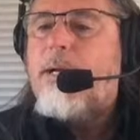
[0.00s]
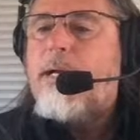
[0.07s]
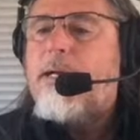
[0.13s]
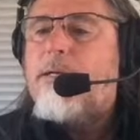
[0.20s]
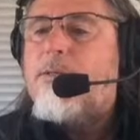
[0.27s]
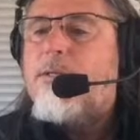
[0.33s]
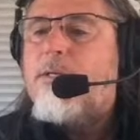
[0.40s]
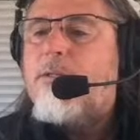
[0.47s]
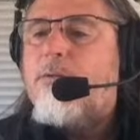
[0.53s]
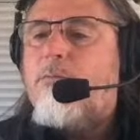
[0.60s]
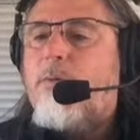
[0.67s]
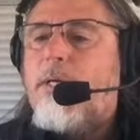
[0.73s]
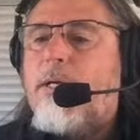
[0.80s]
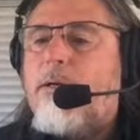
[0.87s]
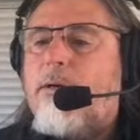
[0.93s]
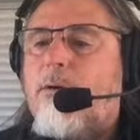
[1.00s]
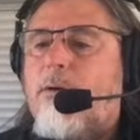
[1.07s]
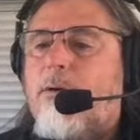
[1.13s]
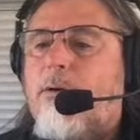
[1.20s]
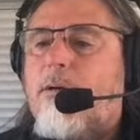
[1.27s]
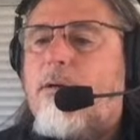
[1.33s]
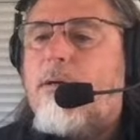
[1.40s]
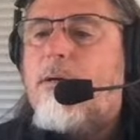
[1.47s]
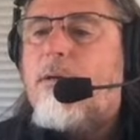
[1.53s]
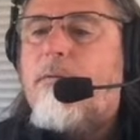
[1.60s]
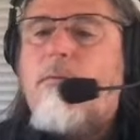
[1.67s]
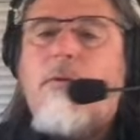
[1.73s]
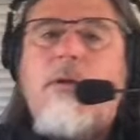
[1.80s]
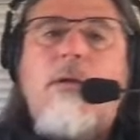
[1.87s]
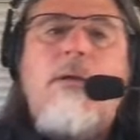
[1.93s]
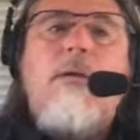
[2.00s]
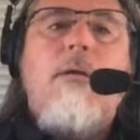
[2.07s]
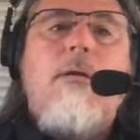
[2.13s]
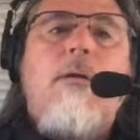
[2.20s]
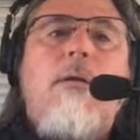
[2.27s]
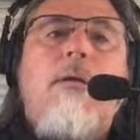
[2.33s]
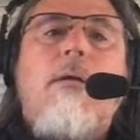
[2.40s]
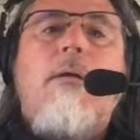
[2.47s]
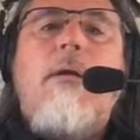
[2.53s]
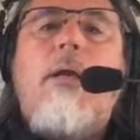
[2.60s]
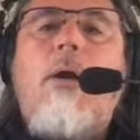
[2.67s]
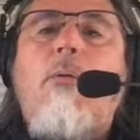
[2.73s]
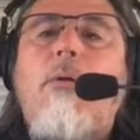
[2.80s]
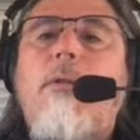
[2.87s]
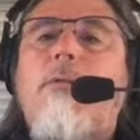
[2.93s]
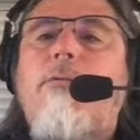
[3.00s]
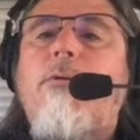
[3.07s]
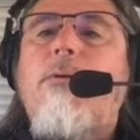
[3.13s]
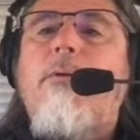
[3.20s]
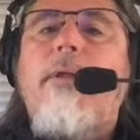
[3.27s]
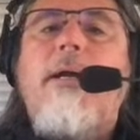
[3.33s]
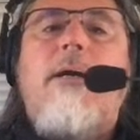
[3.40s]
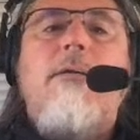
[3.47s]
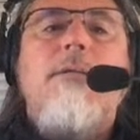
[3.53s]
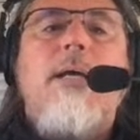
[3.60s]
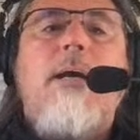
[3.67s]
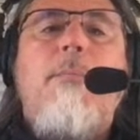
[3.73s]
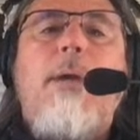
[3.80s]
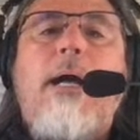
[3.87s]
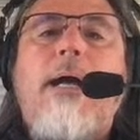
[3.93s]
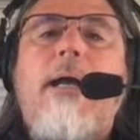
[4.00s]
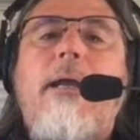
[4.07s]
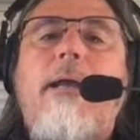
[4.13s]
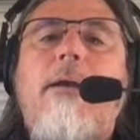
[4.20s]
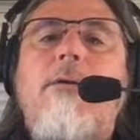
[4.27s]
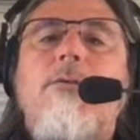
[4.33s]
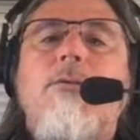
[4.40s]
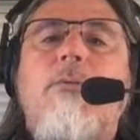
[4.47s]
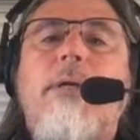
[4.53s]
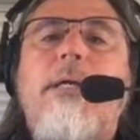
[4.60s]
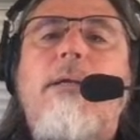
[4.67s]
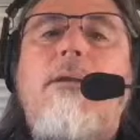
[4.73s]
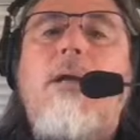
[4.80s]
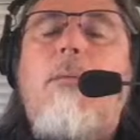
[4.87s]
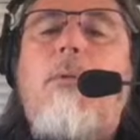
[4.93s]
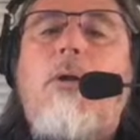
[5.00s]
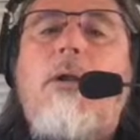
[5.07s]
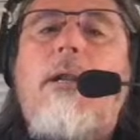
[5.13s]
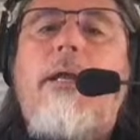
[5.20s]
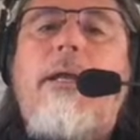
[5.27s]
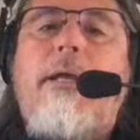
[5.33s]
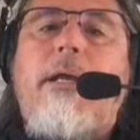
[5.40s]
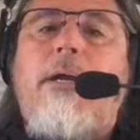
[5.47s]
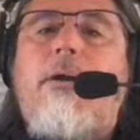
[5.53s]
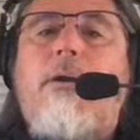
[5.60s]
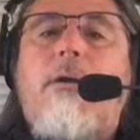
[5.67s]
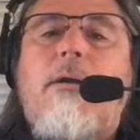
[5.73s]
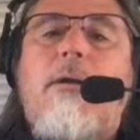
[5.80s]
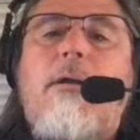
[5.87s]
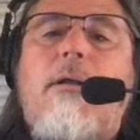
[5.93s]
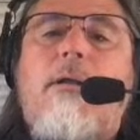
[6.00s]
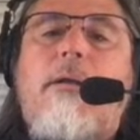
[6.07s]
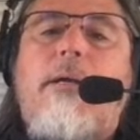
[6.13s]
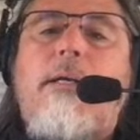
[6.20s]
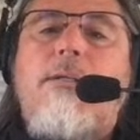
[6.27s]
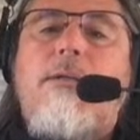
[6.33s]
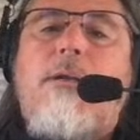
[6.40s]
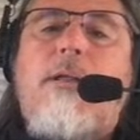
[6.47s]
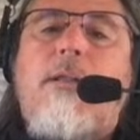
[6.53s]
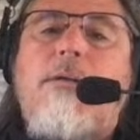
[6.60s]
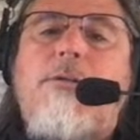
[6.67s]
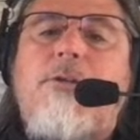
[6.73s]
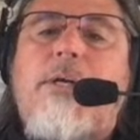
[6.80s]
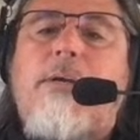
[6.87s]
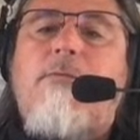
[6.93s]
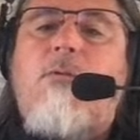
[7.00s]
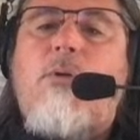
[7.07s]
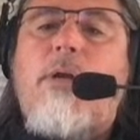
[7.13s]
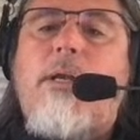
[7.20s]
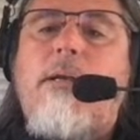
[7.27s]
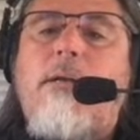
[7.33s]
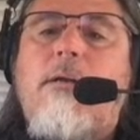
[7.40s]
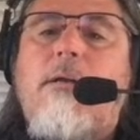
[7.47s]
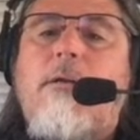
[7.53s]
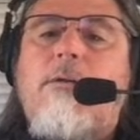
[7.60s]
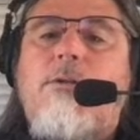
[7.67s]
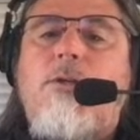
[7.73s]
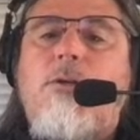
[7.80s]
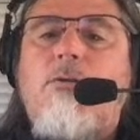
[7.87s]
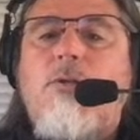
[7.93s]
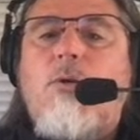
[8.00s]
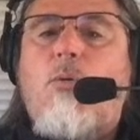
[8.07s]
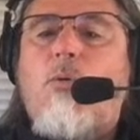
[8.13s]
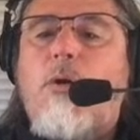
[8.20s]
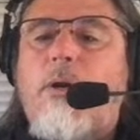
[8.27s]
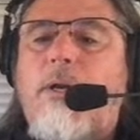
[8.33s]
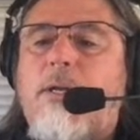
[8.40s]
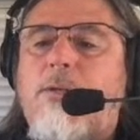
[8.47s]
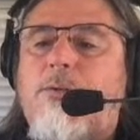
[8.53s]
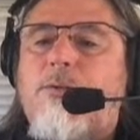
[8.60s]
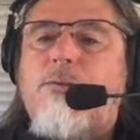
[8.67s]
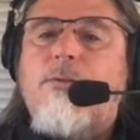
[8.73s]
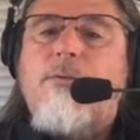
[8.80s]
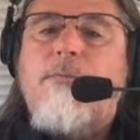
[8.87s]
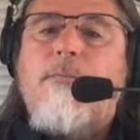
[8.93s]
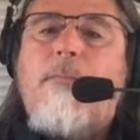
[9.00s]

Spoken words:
highs? Yes, we are. Going through the all-time high here, so we could double click here. Here's another trick for you. Choose coordinates,